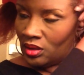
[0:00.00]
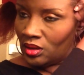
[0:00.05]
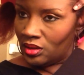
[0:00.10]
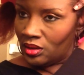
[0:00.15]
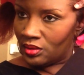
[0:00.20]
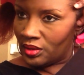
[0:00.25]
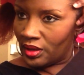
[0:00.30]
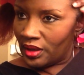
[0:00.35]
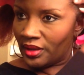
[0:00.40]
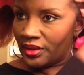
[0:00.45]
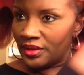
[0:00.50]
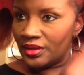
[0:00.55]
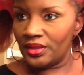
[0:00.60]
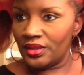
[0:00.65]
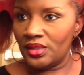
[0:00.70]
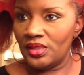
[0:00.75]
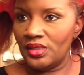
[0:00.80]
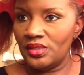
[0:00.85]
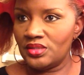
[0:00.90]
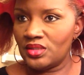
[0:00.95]
Okay,
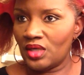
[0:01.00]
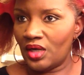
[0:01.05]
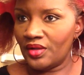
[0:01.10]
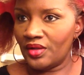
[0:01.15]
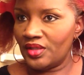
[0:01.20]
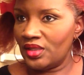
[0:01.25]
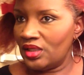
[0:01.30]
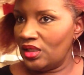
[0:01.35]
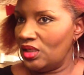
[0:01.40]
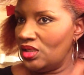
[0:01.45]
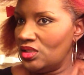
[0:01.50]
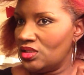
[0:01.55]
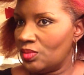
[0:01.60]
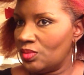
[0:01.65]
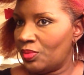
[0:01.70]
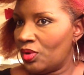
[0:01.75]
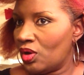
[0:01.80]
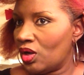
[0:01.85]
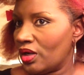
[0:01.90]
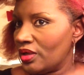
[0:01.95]
these are the easy
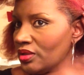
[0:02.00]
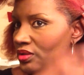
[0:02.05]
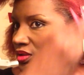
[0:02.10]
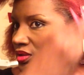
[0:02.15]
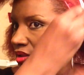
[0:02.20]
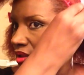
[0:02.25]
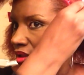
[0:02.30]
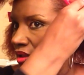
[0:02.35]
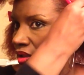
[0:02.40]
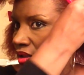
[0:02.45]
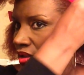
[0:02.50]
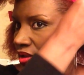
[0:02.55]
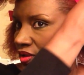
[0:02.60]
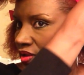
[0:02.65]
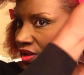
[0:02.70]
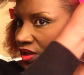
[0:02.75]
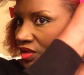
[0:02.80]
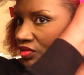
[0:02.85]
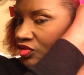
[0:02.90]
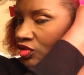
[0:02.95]
parts.
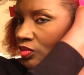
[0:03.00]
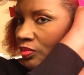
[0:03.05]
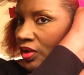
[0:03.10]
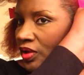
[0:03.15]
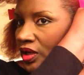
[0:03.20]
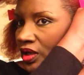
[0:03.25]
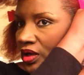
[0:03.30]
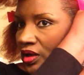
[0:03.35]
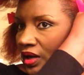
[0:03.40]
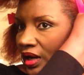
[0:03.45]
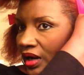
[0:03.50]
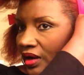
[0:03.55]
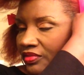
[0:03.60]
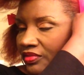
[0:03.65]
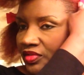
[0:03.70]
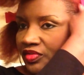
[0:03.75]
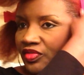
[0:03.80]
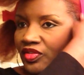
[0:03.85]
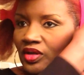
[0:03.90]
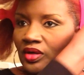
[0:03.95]
Then from here, I have to
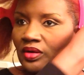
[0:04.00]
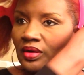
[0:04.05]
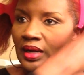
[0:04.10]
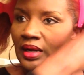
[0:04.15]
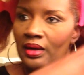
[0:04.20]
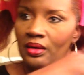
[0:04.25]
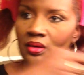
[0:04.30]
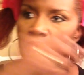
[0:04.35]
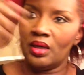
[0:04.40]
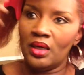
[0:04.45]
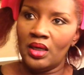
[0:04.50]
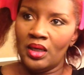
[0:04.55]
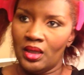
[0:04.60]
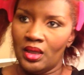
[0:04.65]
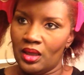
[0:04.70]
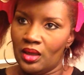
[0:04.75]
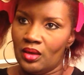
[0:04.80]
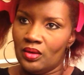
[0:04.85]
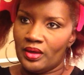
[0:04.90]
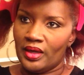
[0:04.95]
figure out,
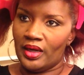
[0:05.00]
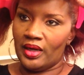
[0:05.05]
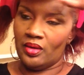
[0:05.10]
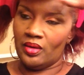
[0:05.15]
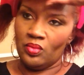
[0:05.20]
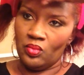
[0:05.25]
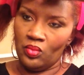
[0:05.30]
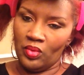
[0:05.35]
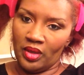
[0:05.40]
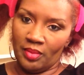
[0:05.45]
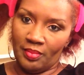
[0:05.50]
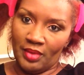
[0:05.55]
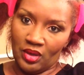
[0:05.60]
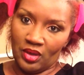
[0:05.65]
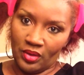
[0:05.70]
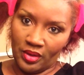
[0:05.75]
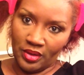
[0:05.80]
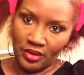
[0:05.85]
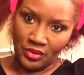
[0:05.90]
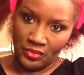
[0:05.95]
okay, what am I
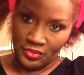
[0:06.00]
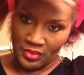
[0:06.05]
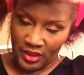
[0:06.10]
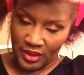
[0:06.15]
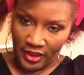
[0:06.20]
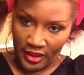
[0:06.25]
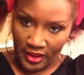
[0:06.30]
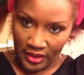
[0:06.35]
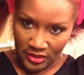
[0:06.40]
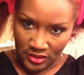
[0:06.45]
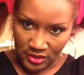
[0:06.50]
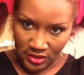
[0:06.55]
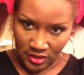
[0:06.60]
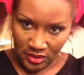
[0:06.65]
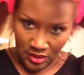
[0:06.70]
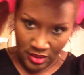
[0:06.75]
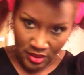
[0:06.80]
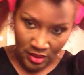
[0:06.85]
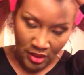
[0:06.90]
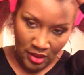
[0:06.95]
going to do next?
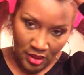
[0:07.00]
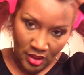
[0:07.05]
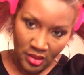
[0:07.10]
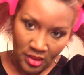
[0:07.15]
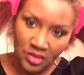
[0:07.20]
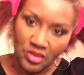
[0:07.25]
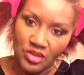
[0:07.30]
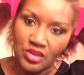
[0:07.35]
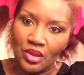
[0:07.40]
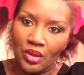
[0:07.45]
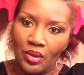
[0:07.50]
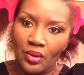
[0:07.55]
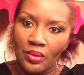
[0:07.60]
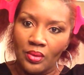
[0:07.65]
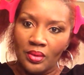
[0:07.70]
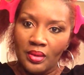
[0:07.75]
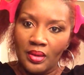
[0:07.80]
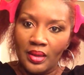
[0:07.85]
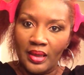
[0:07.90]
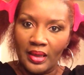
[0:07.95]

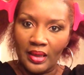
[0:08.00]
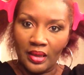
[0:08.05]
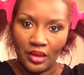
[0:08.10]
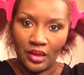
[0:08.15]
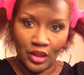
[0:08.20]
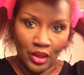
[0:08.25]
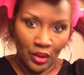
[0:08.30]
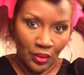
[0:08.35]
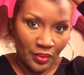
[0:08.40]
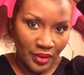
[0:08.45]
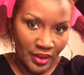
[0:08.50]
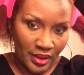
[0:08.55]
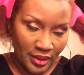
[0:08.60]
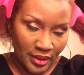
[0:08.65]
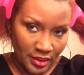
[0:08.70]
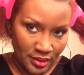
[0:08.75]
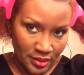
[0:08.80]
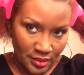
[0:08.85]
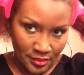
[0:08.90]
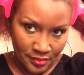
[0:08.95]
So I'll go
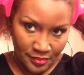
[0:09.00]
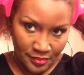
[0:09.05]
in